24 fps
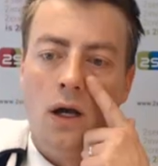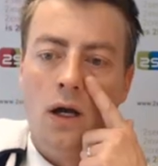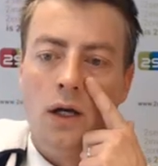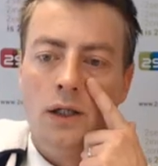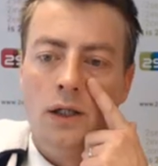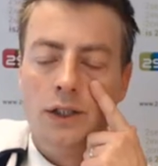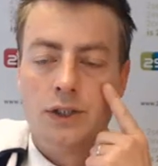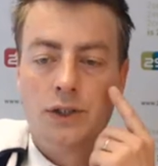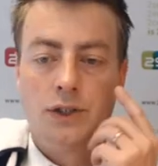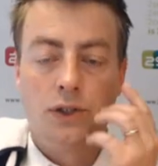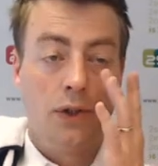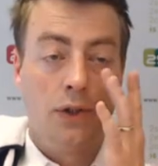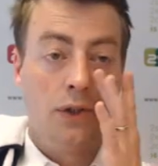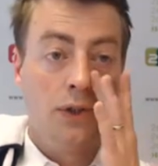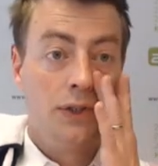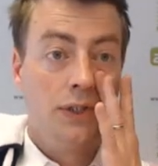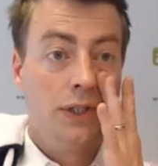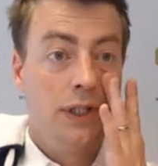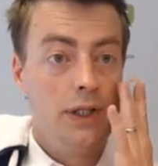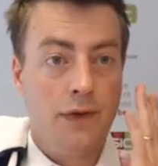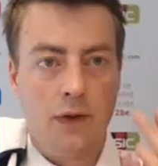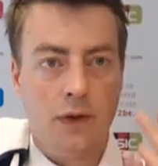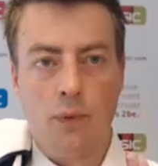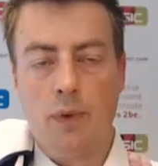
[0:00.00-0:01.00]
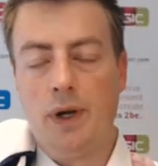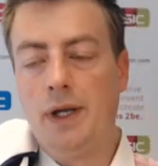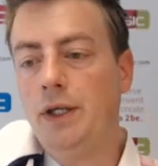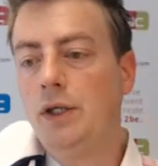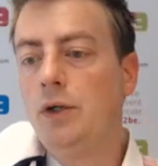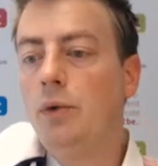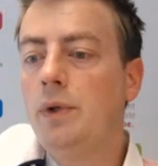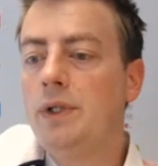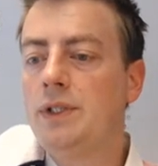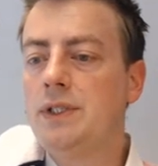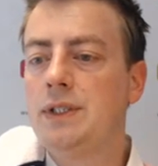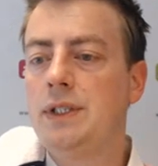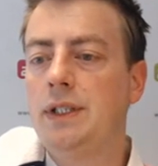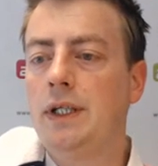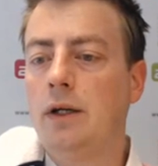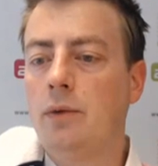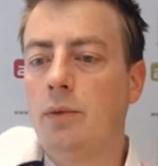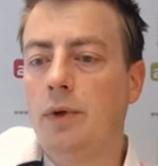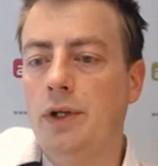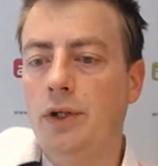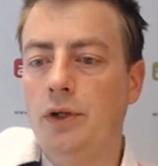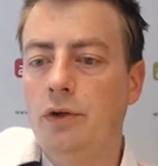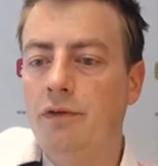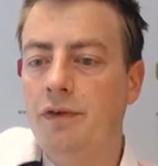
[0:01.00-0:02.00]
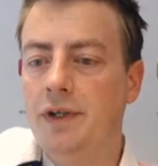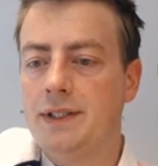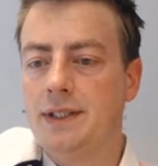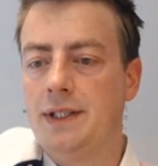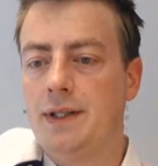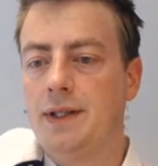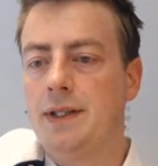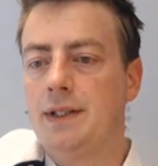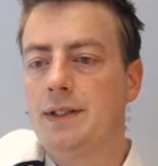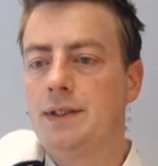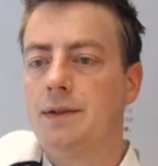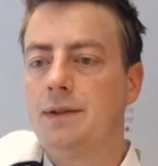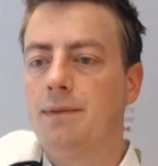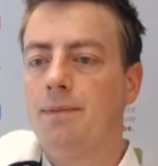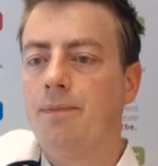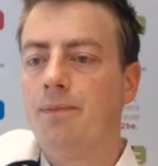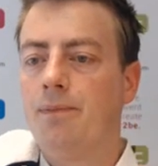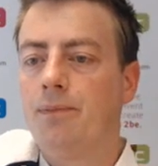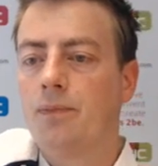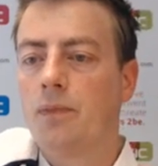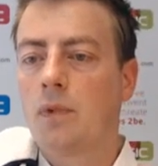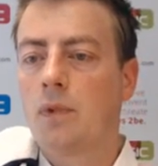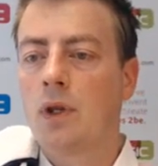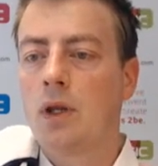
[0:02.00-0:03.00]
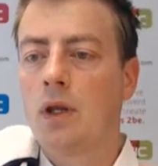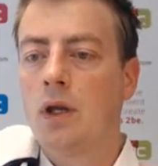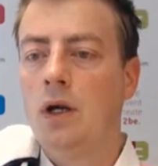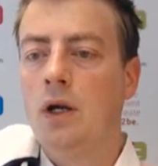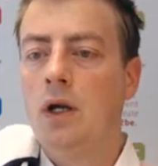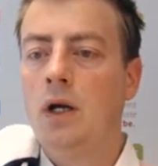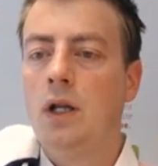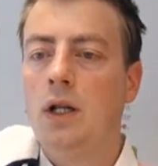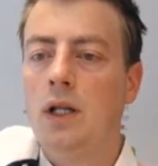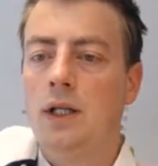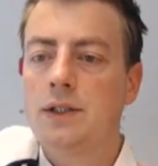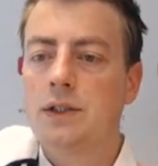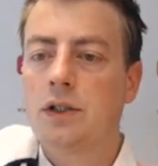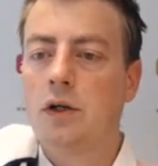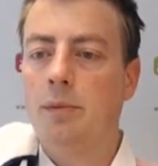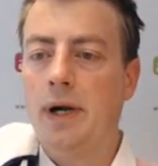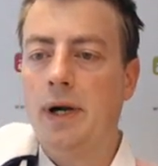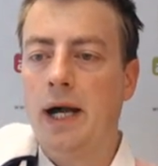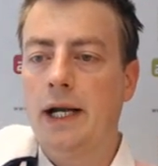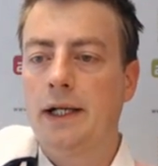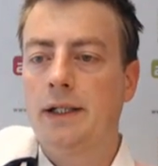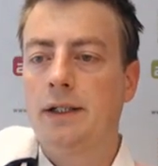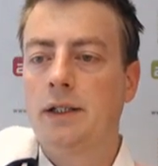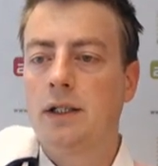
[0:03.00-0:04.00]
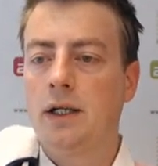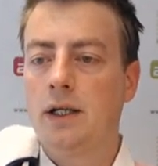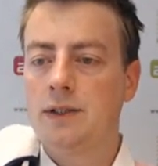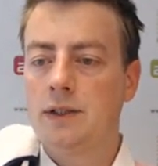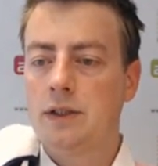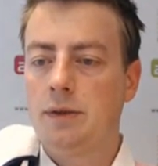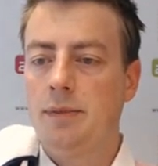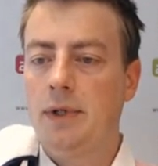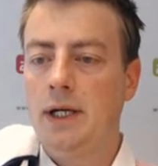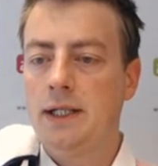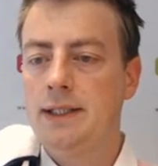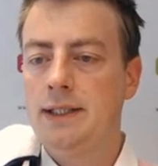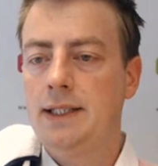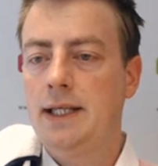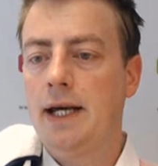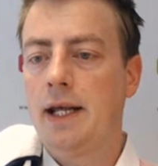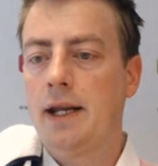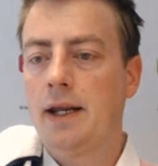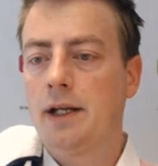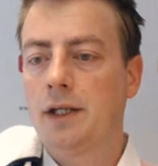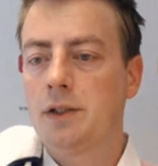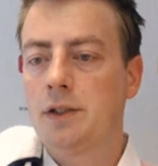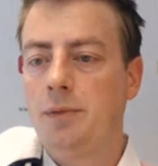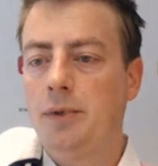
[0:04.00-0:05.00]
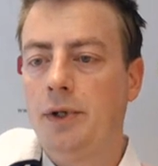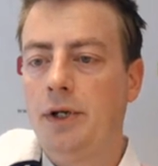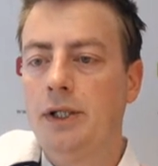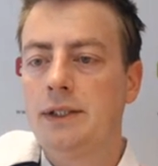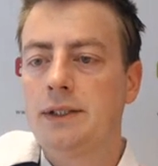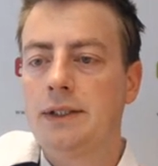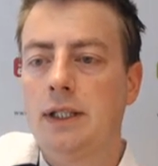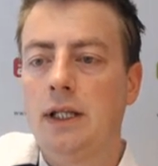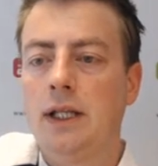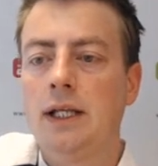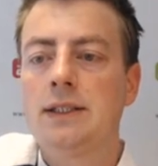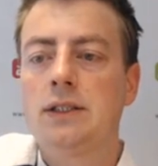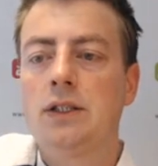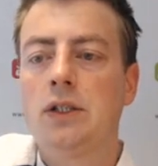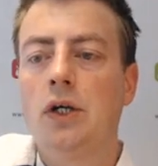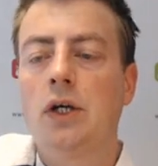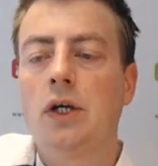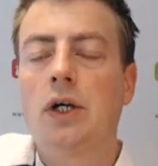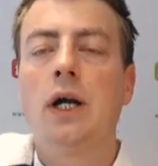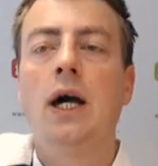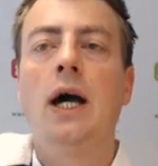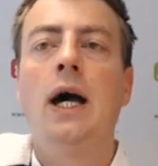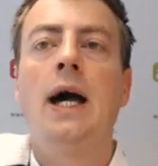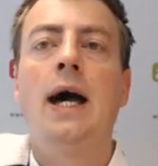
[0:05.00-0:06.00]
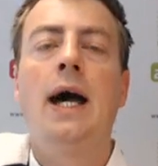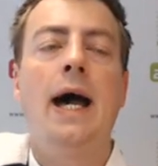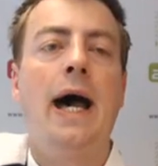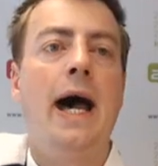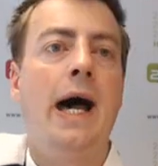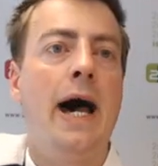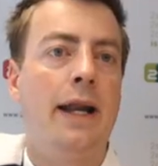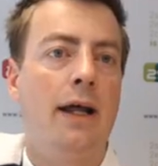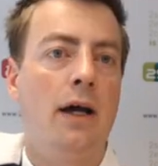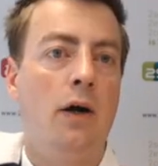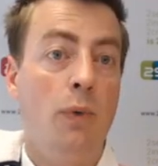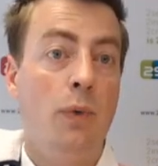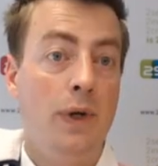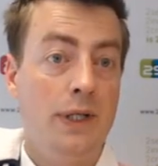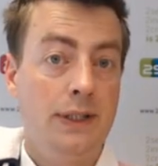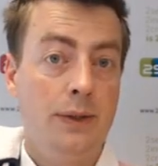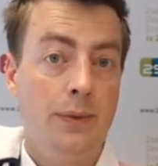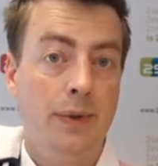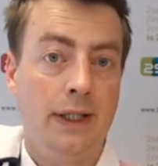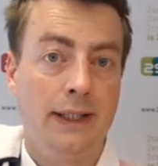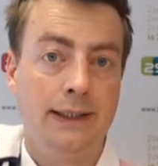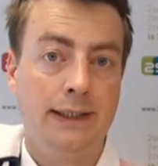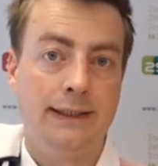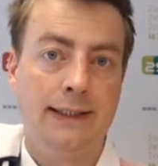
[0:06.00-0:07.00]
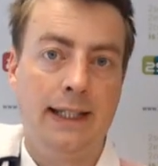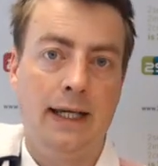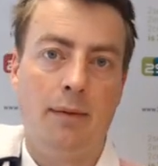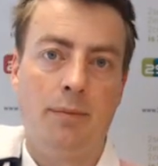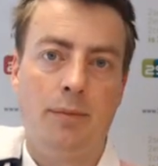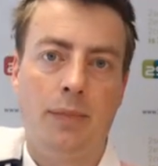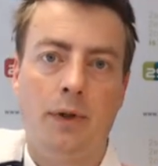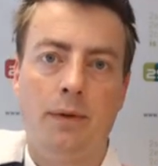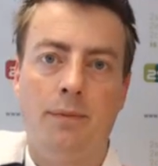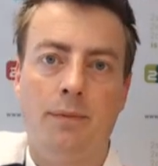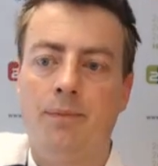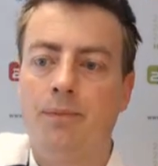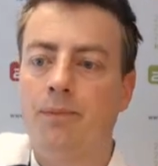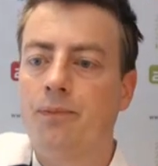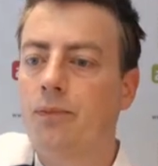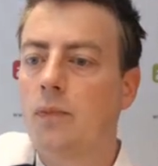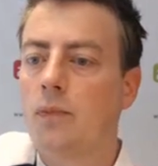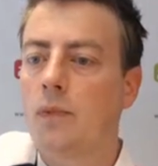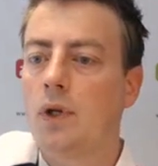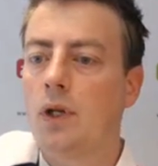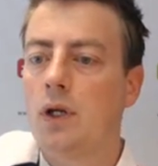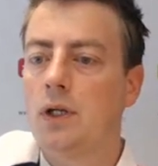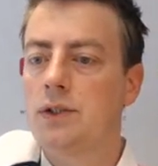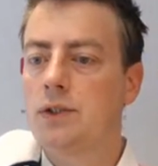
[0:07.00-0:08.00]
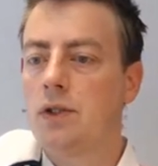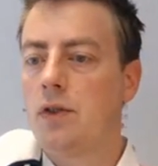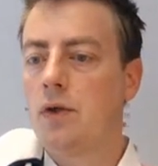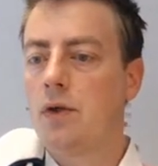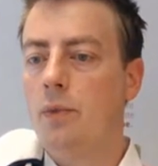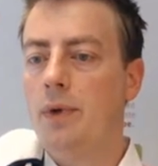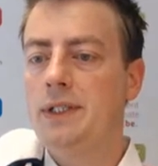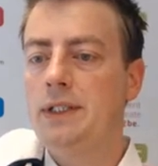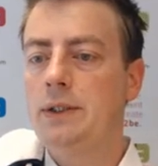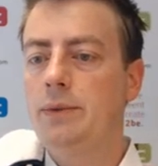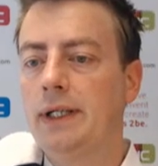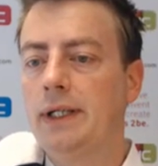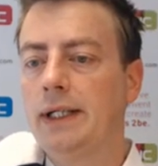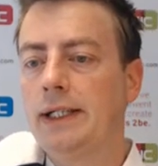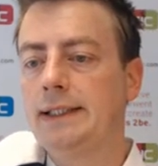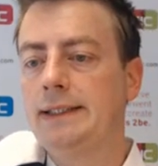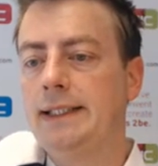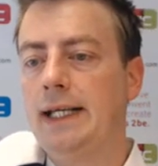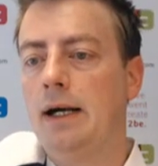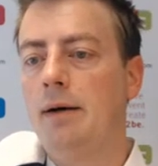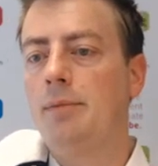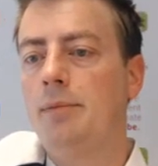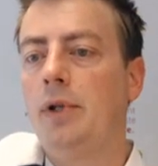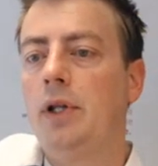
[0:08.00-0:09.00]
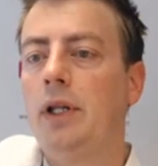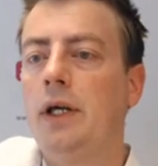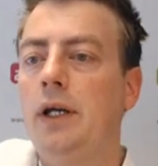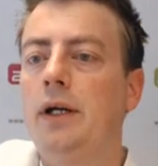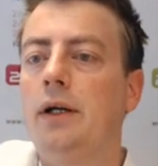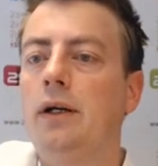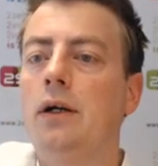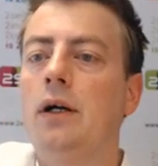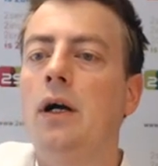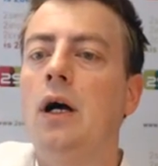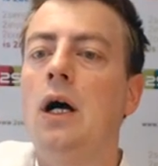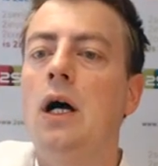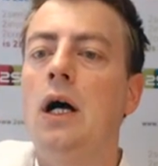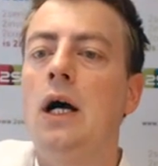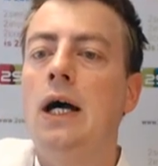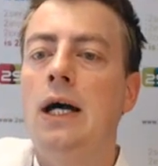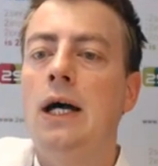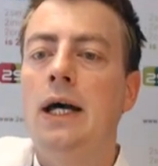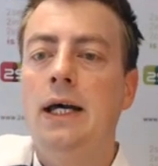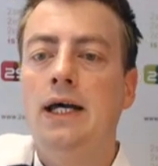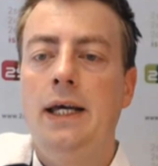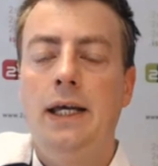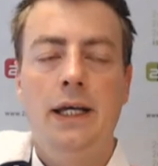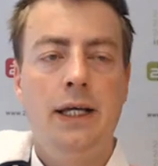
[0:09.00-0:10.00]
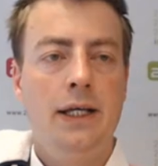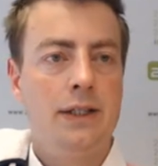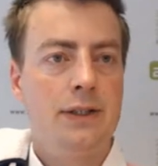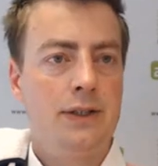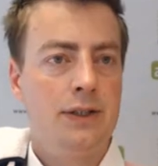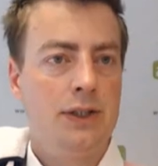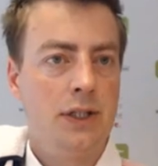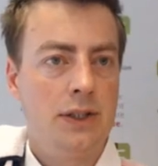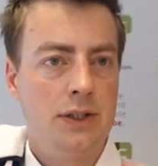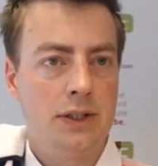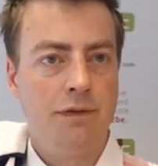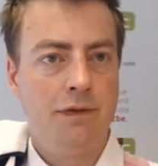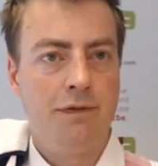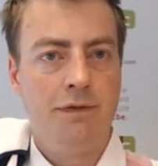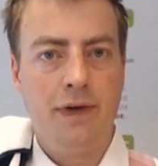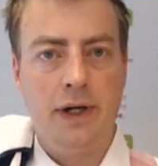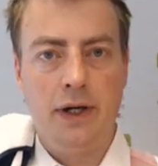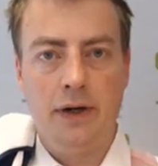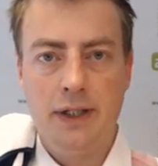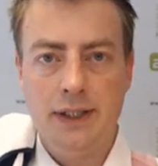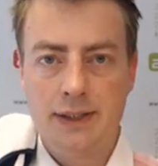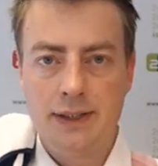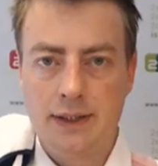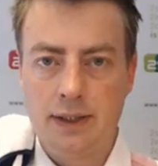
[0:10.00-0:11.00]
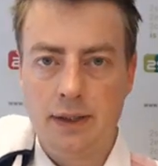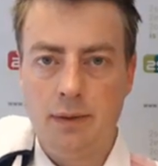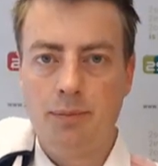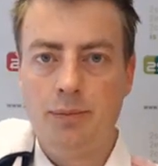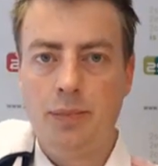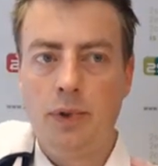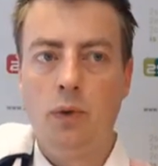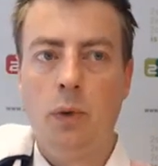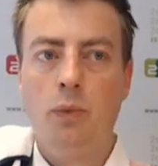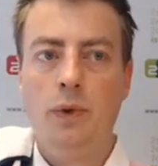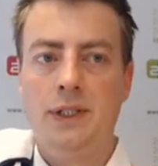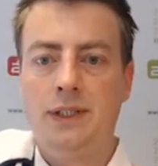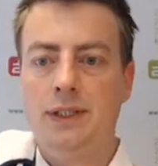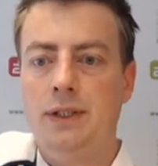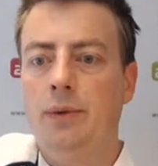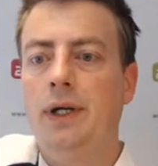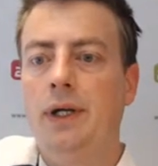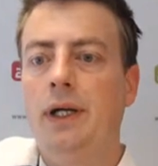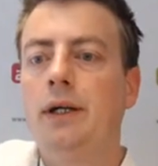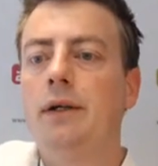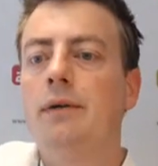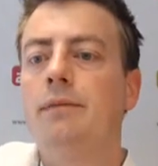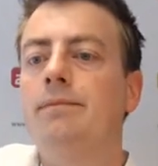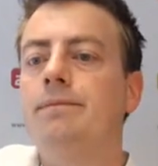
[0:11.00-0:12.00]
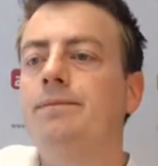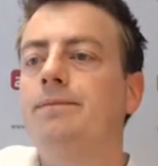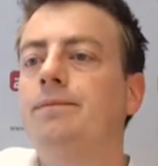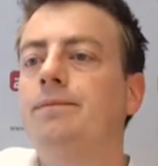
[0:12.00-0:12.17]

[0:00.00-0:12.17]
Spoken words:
Just so you see it the way you would see it when you visit this. Let's go back to customize the edit experience, and let's look at a WYSIWYG example. So the WYSIWYG example here is just a very simple WYSIWYG,